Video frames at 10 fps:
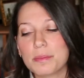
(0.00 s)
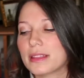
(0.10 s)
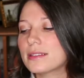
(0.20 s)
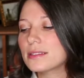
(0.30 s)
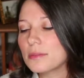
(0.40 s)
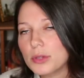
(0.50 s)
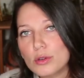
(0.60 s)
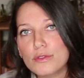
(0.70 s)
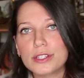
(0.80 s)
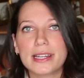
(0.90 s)
but this is a
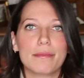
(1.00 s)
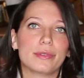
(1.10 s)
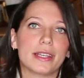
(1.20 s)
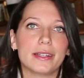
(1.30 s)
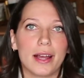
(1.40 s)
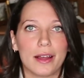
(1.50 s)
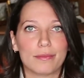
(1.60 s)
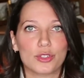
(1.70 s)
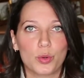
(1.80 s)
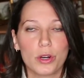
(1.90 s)
beautiful template
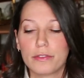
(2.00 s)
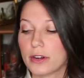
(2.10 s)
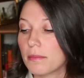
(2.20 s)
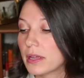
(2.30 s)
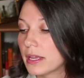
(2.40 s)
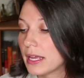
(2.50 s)
to work from.